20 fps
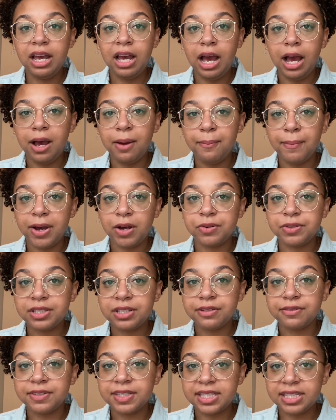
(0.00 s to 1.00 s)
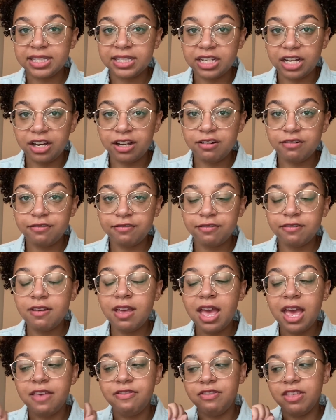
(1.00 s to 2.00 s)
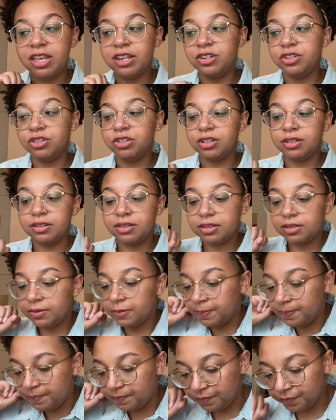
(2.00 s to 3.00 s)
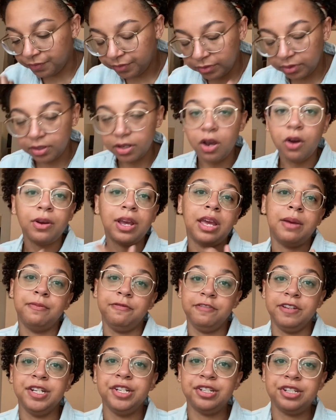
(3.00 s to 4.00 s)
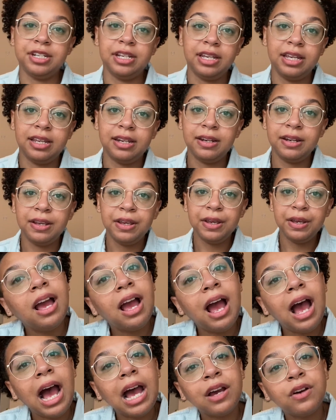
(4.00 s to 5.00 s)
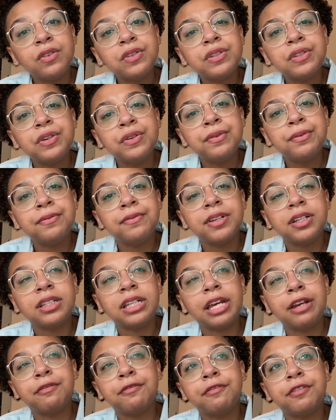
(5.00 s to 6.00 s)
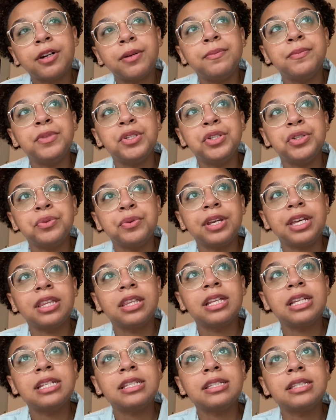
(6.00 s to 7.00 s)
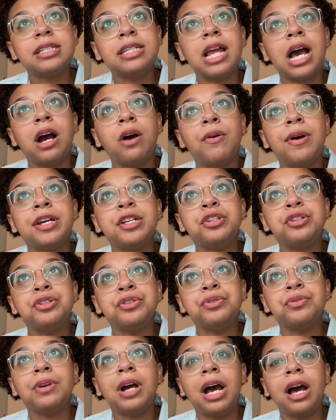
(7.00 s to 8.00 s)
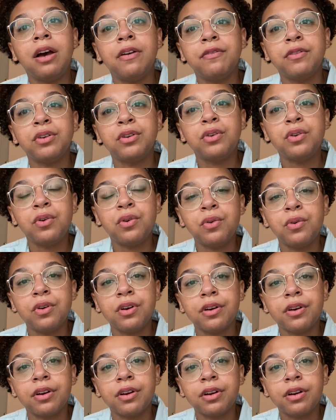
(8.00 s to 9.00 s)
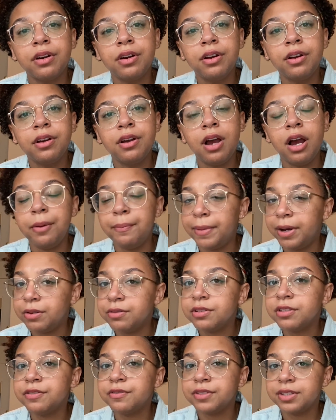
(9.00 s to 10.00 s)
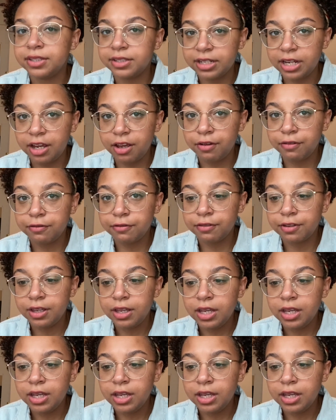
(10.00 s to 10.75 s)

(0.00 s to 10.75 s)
amount of stuff and then just, okay, I'm finishing it. I also feel like from doing this, now I do have a core amount of stuff.